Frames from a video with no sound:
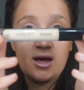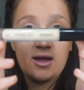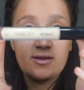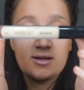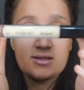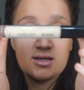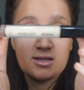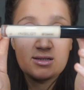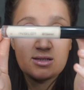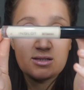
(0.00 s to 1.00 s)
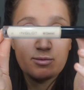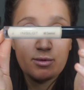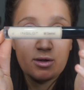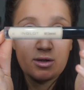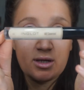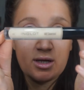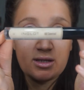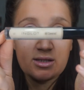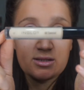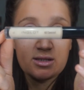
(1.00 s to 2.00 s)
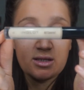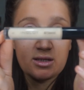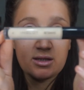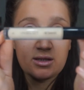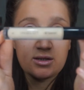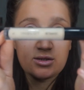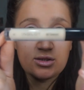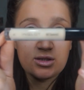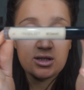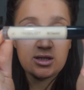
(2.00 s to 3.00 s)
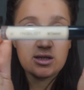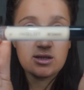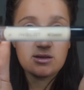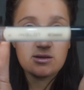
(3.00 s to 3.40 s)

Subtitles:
and this is this one and it's in shade